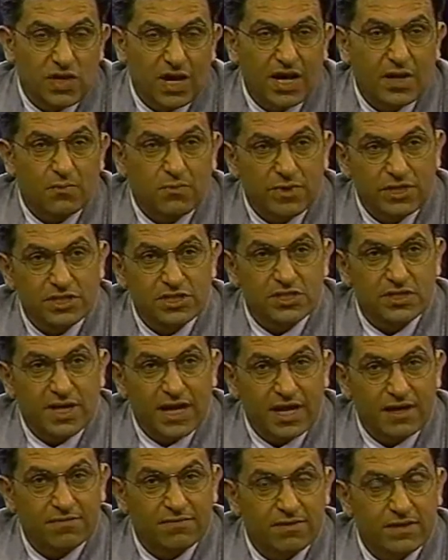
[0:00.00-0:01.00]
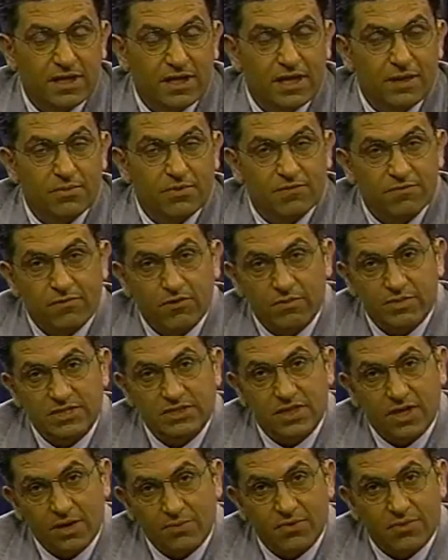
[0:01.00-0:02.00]
do not wish to have the
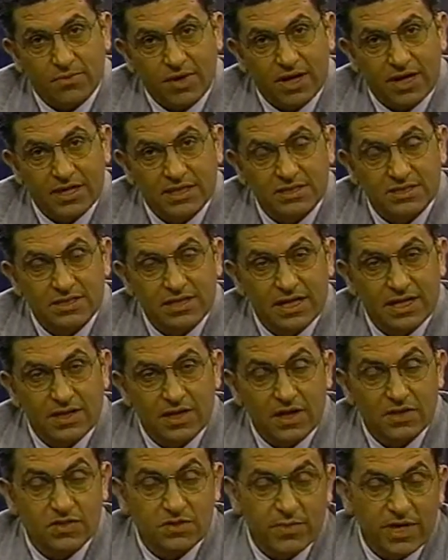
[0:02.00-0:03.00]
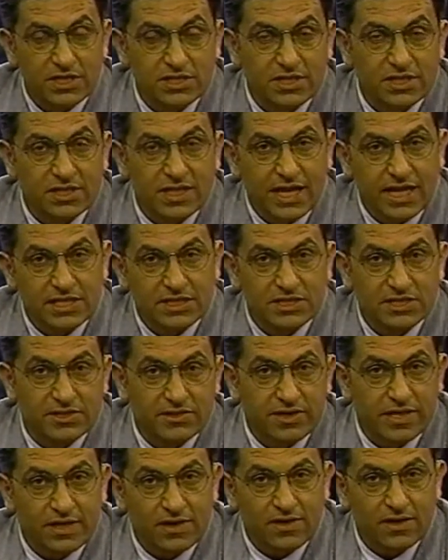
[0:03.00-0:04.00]
performance compromised, and not to mention the
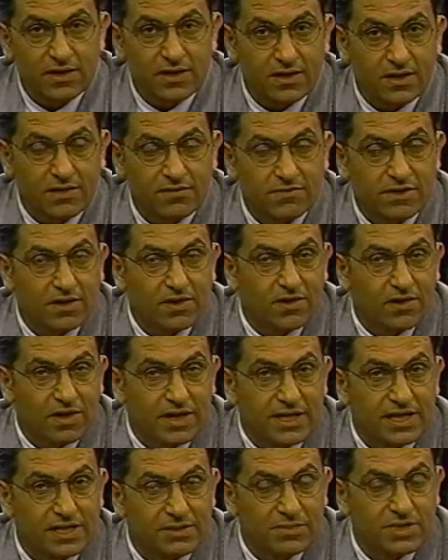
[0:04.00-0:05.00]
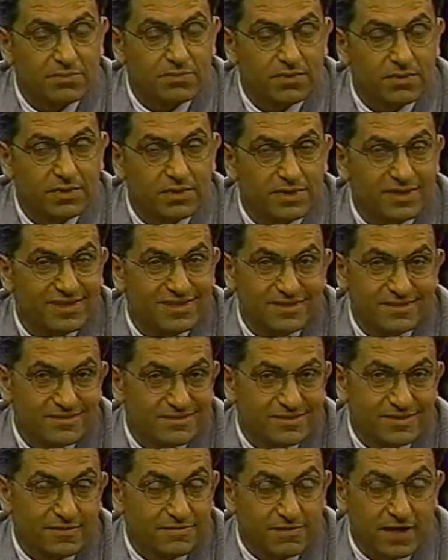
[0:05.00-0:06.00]
engineering of the car can be
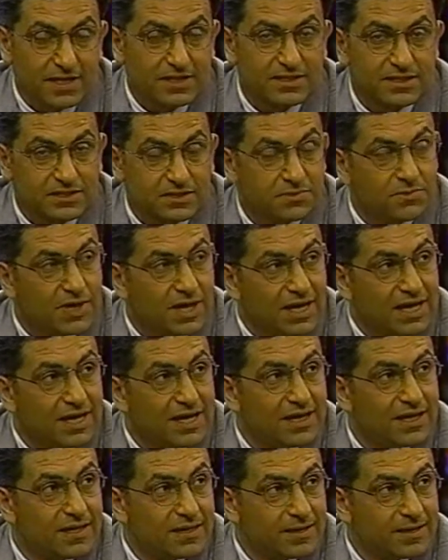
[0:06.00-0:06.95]
affected as well.